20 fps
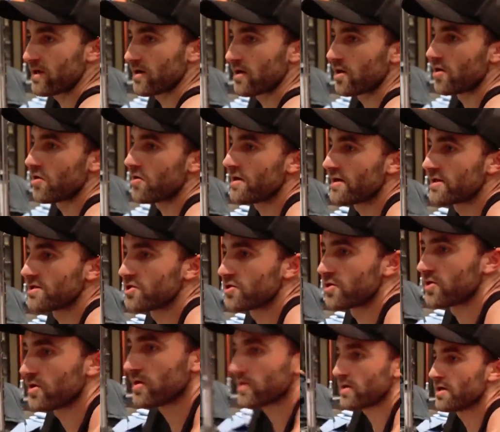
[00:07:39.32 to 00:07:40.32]
here lower and
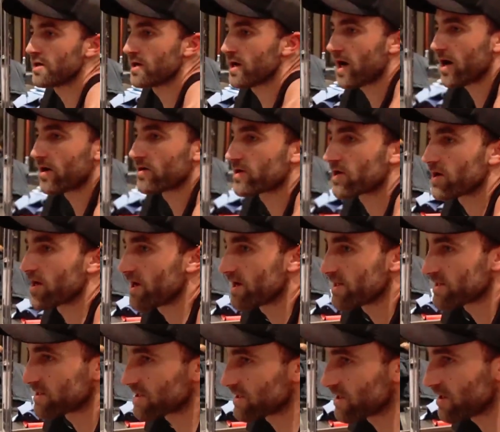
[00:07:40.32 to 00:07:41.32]
your outer
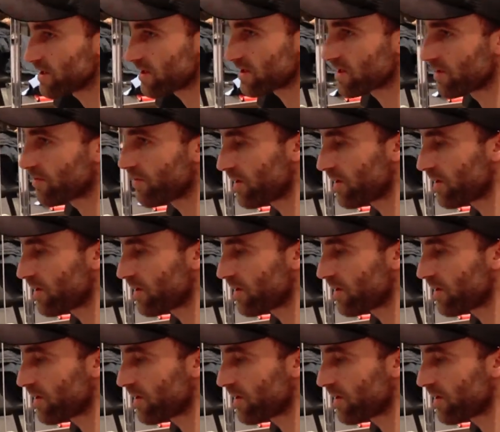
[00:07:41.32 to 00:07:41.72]
lats here at the